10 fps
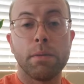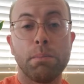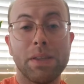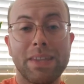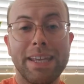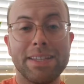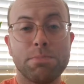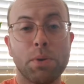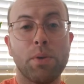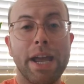But the
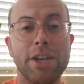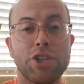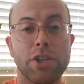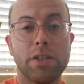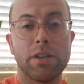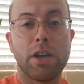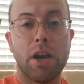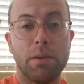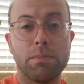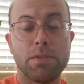inspiration
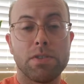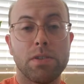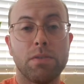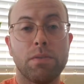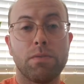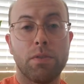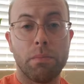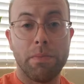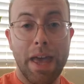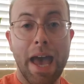comes
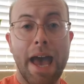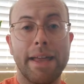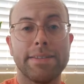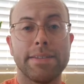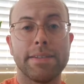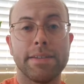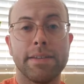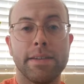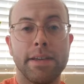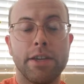from that,
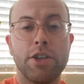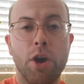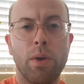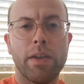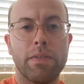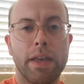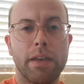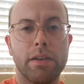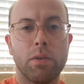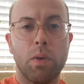knowing
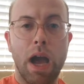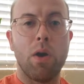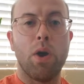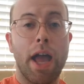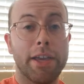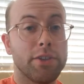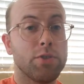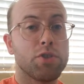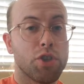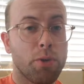that, wow, I could do
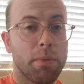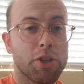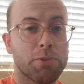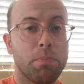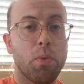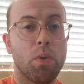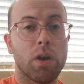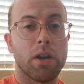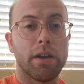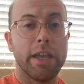so much
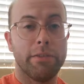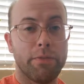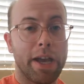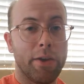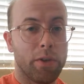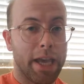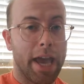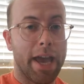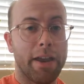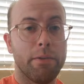more if I only
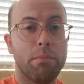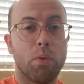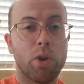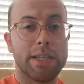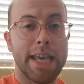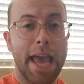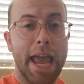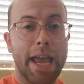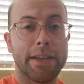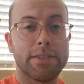had more
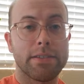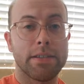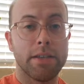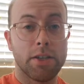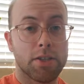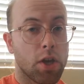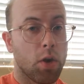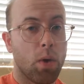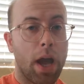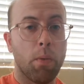tanks. So I